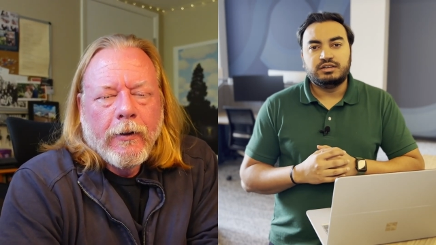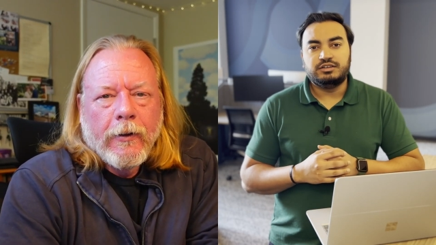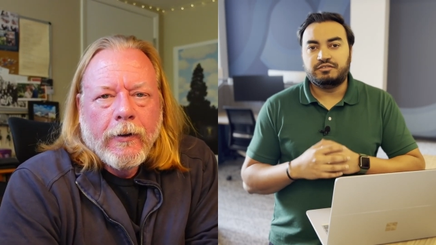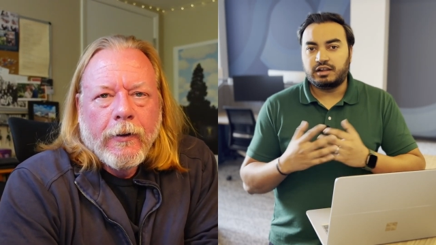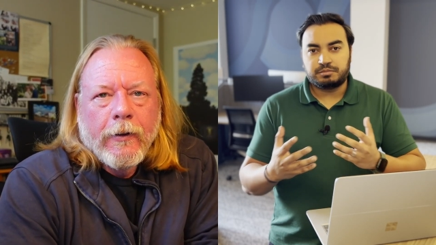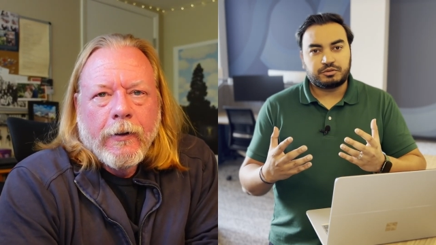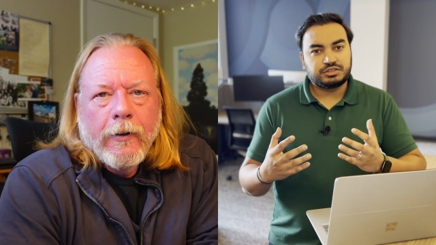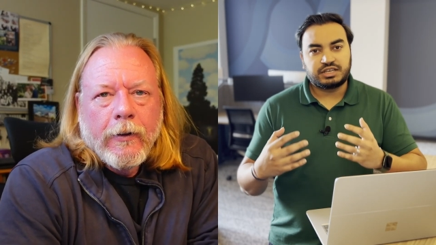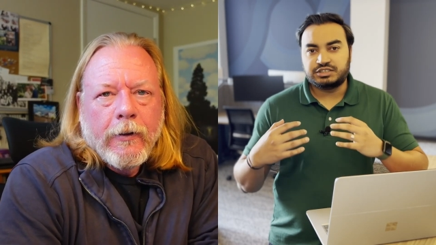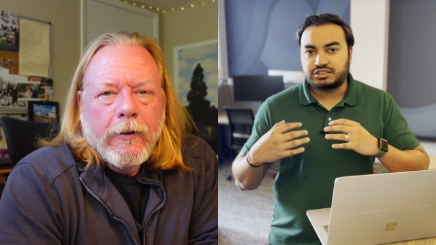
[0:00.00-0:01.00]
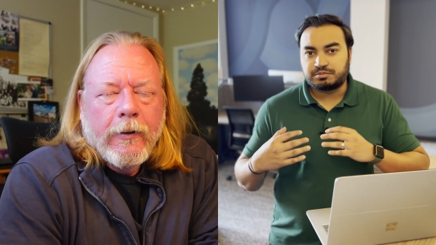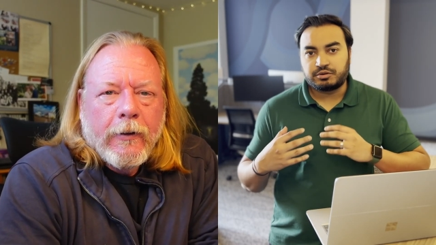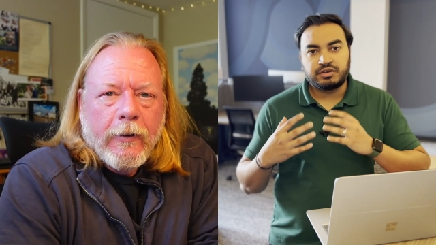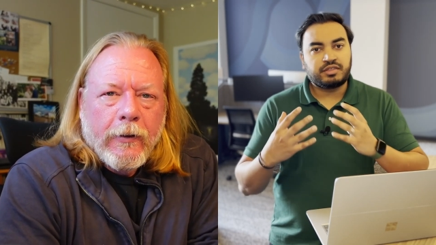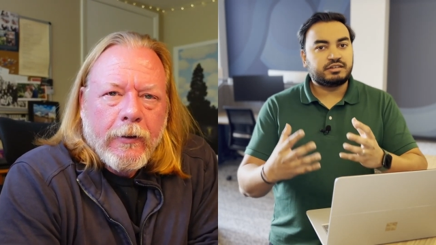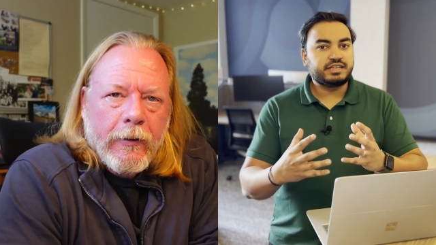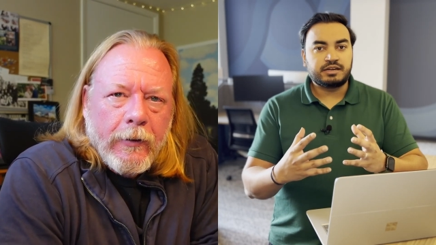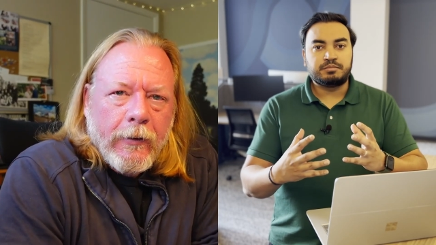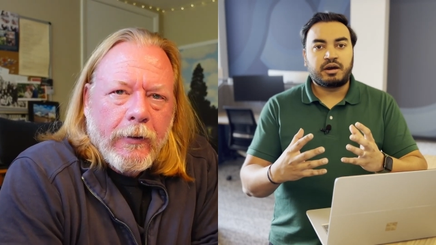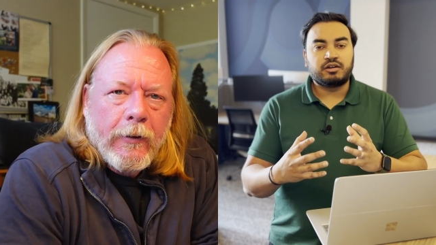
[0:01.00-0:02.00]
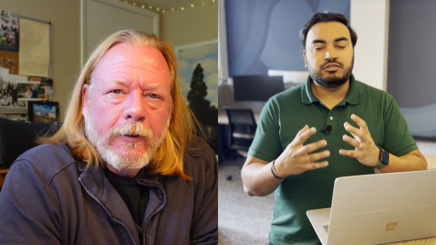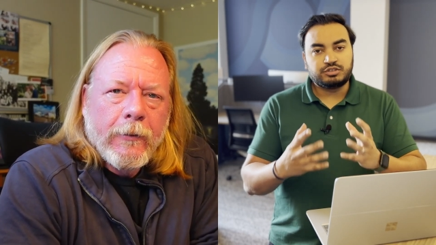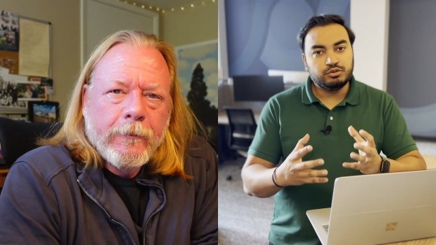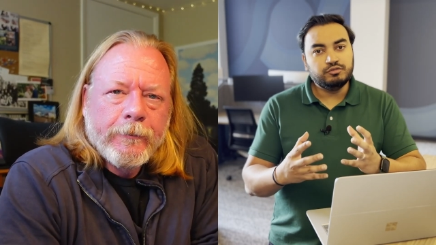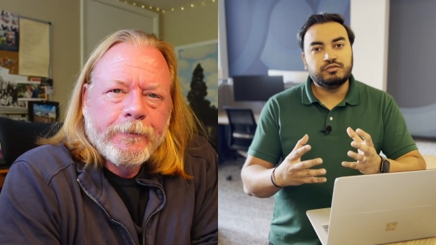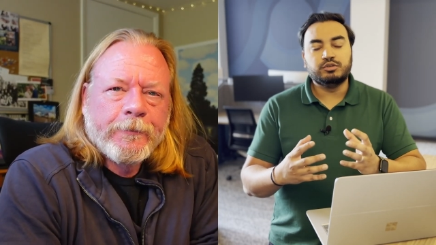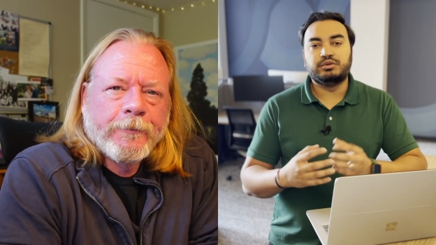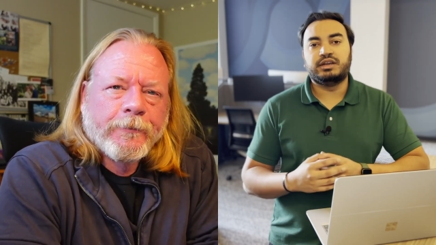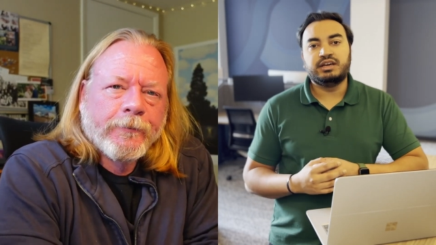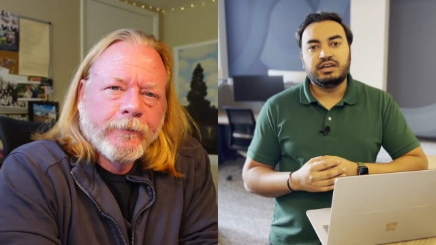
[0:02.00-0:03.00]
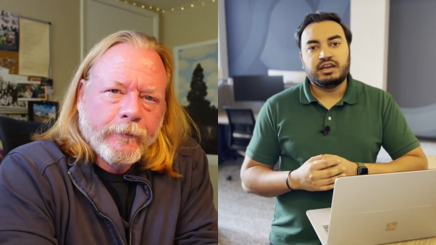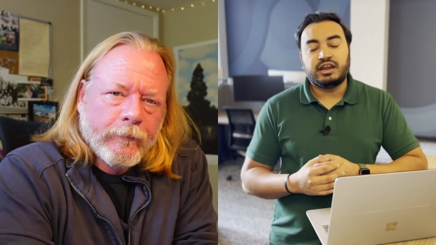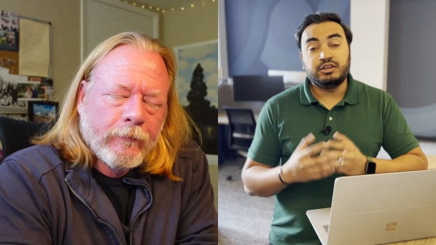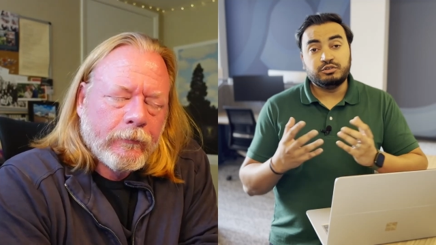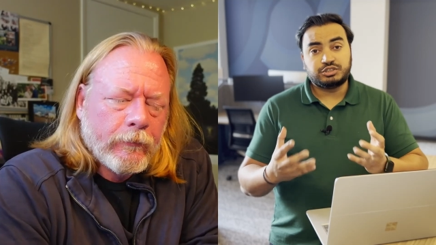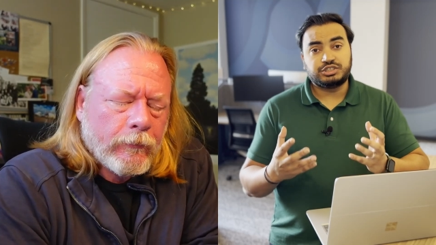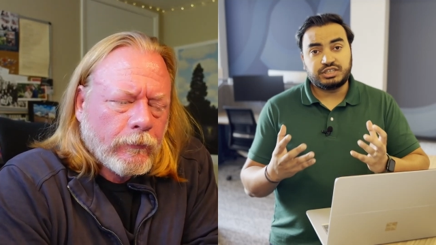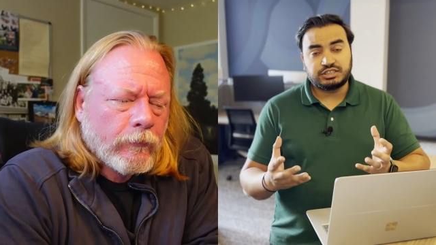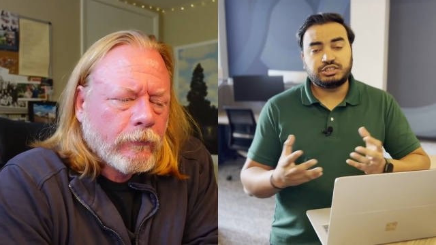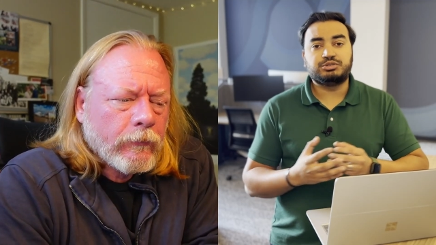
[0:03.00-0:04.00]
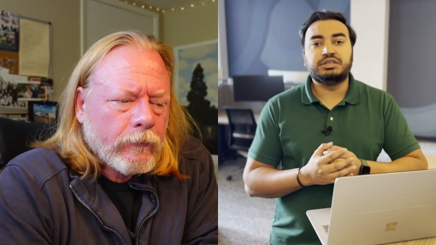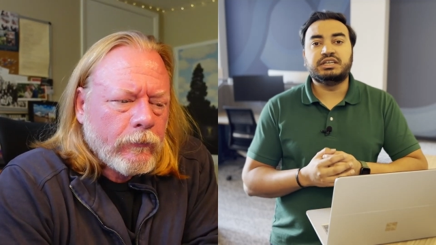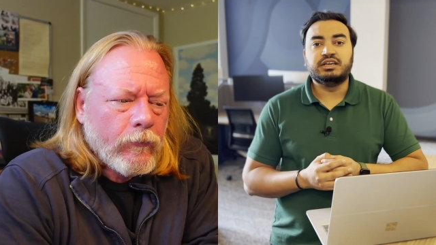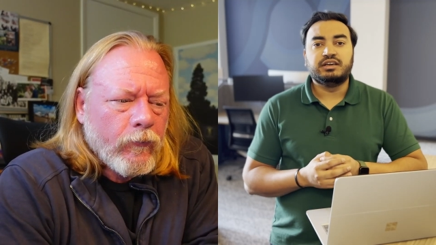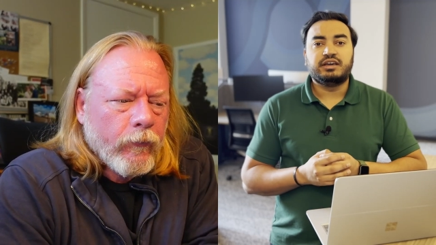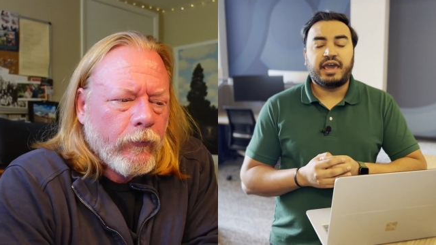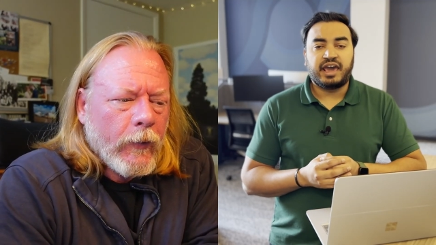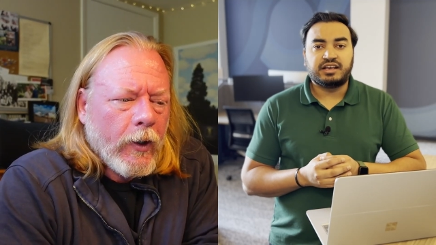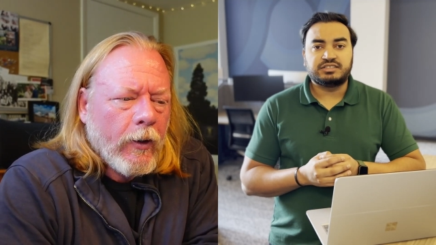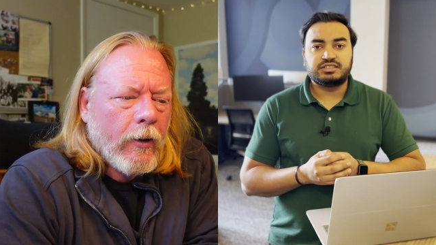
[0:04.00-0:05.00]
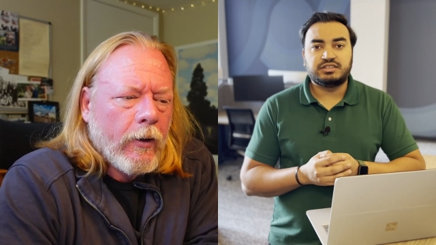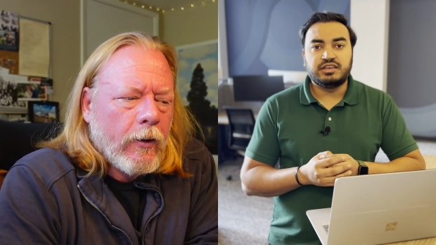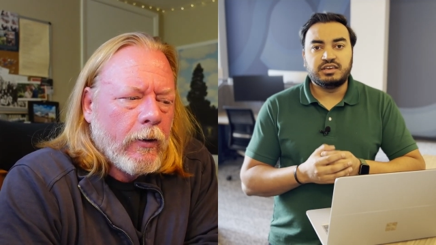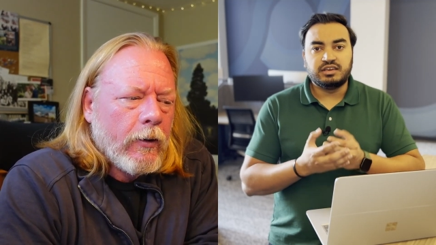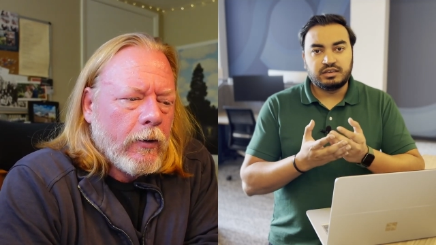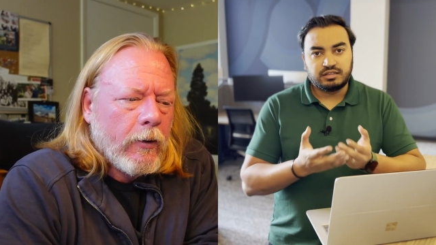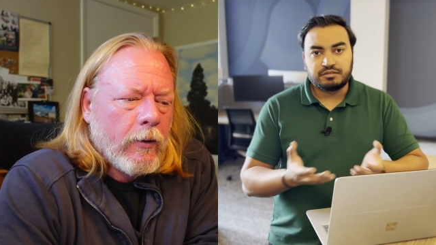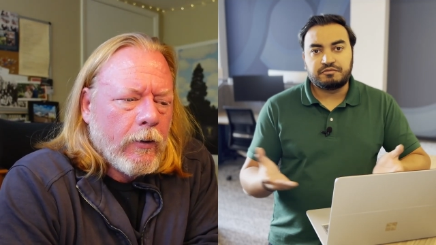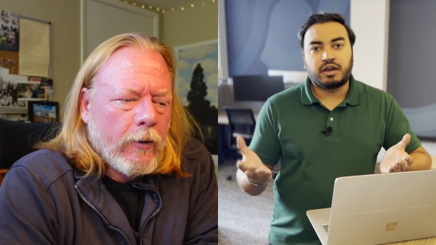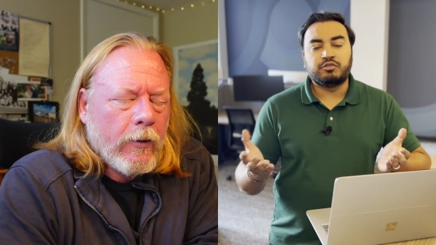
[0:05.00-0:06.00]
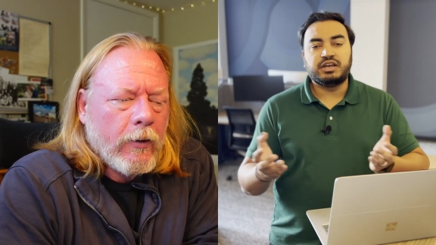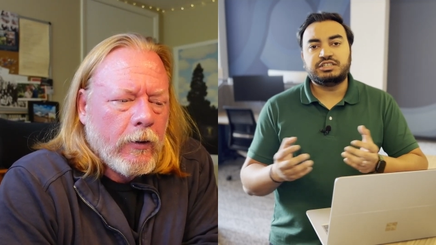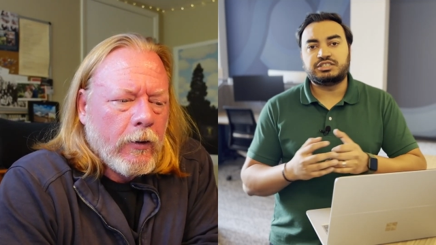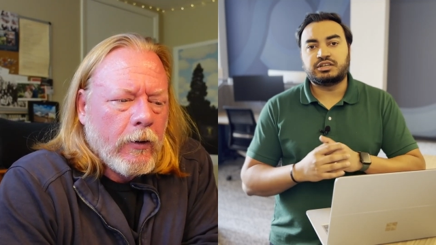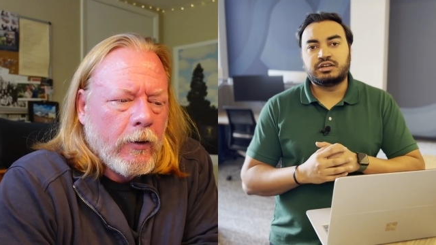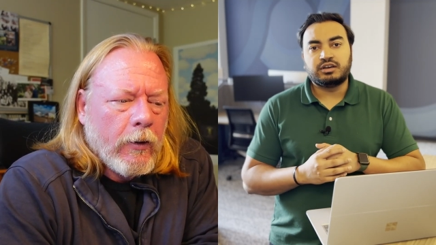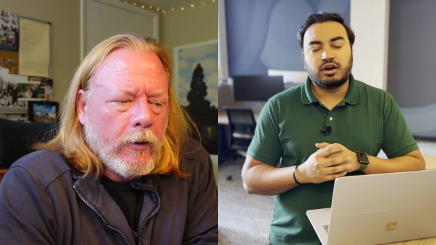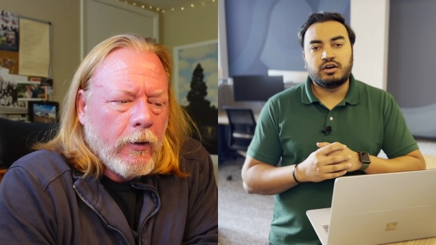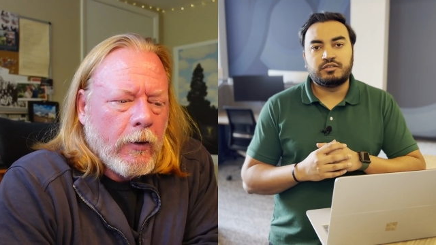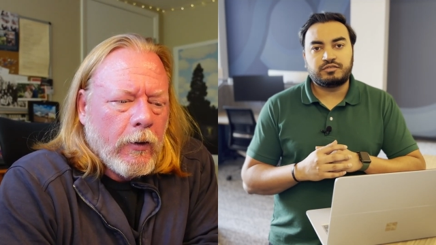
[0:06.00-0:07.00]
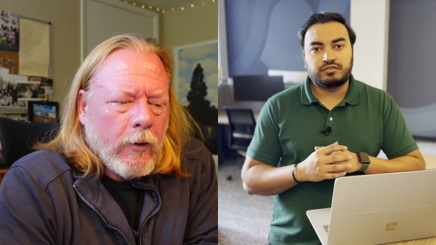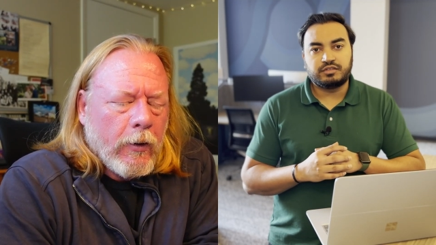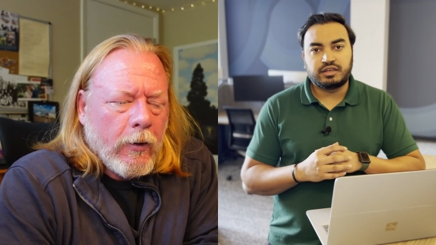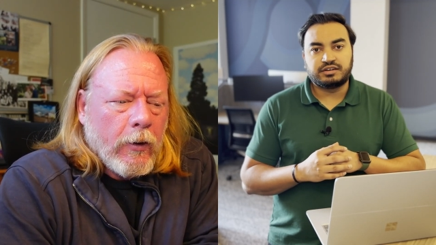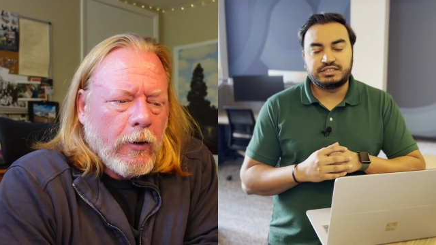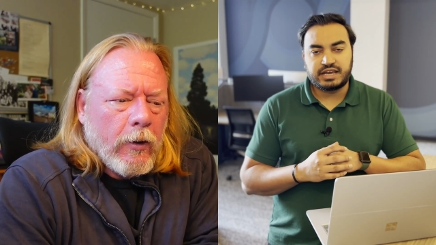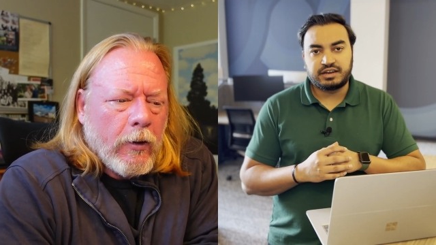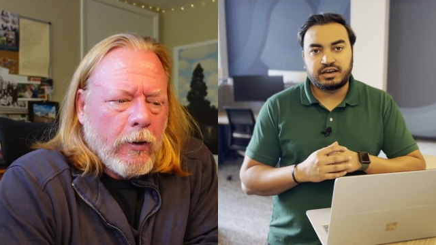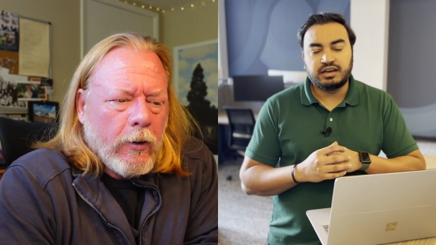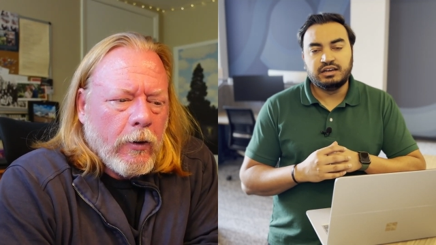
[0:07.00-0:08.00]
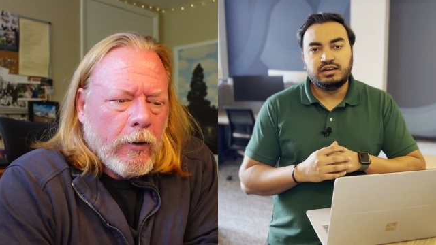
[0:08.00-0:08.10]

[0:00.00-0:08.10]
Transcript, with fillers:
Speaker 1: developers can just bring their data model to Fluid and use Shared Tree as the foundation of their data.